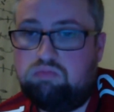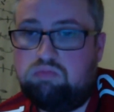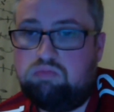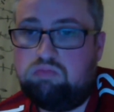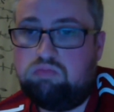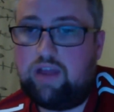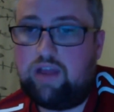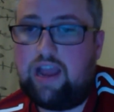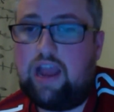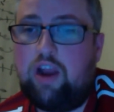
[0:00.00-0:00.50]

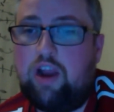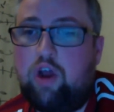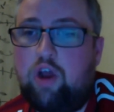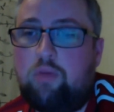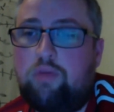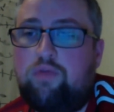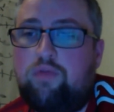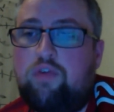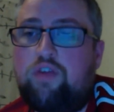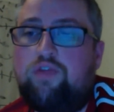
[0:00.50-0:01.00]
How long
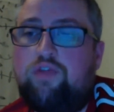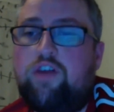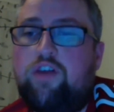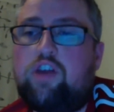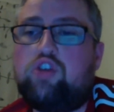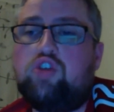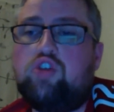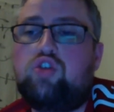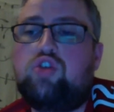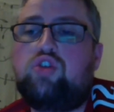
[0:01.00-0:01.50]
before a fight
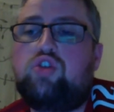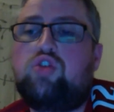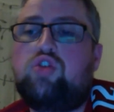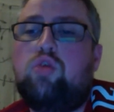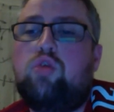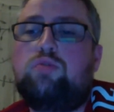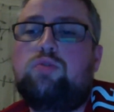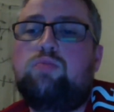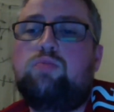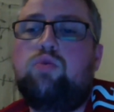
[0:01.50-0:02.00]
should you stop
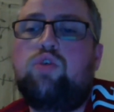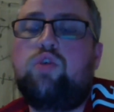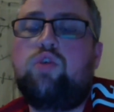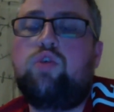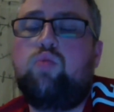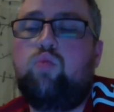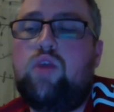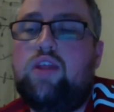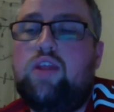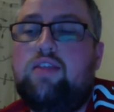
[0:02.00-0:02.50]
smoking
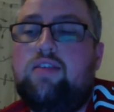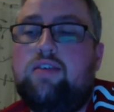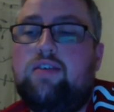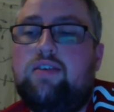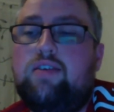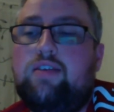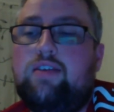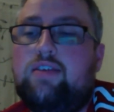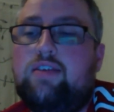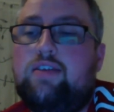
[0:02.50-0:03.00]
weed?
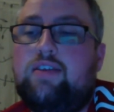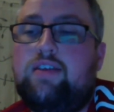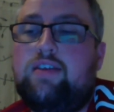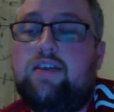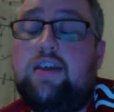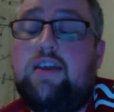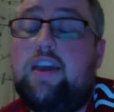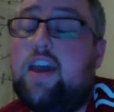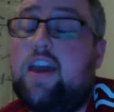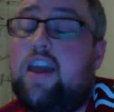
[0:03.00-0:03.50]

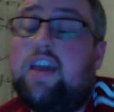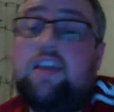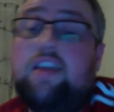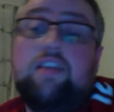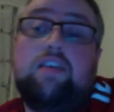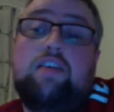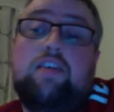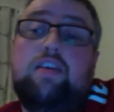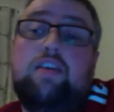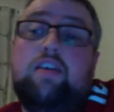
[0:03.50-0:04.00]
Hey,
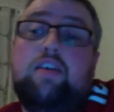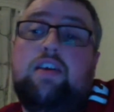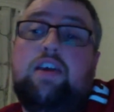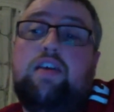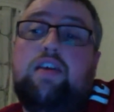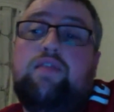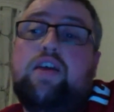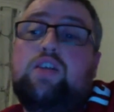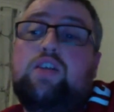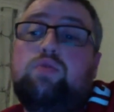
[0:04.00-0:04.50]
if
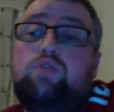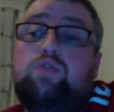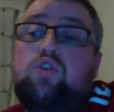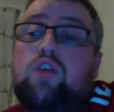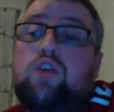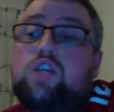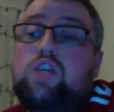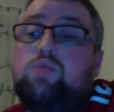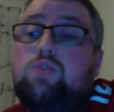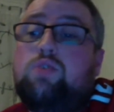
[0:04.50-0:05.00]
that's what you
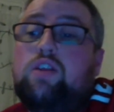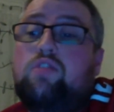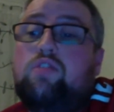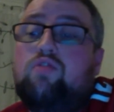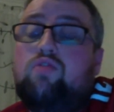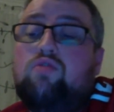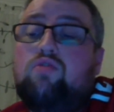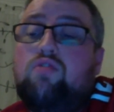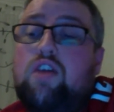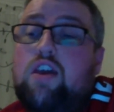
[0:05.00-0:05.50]
guys want to
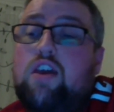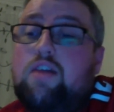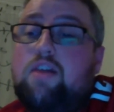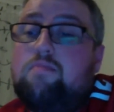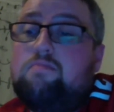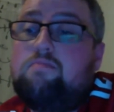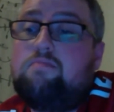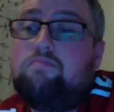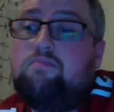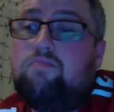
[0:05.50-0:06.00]
do,
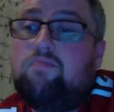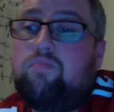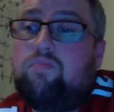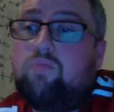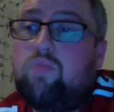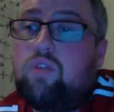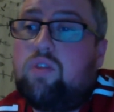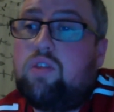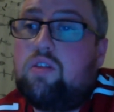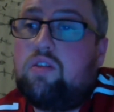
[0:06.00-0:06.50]

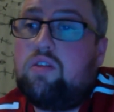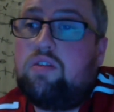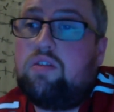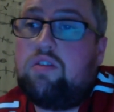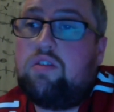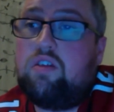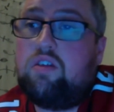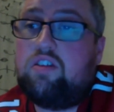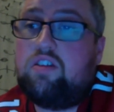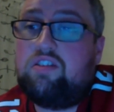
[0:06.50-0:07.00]

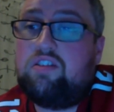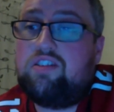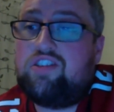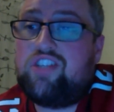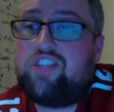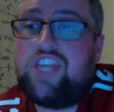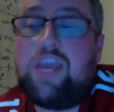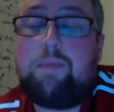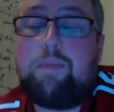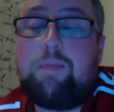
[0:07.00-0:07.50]

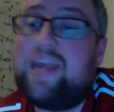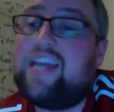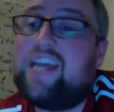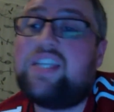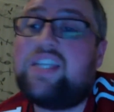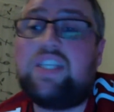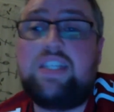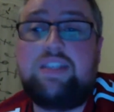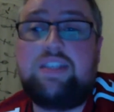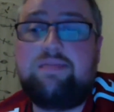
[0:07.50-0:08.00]
keep
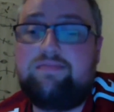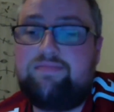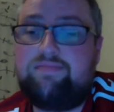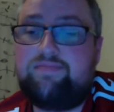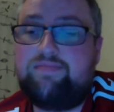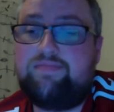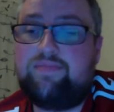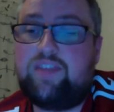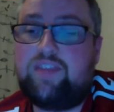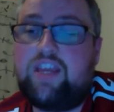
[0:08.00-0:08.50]
blazing.
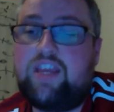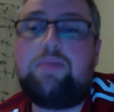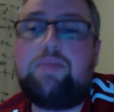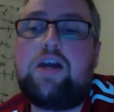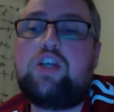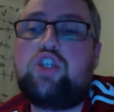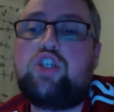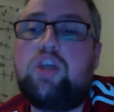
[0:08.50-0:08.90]
Keep that shit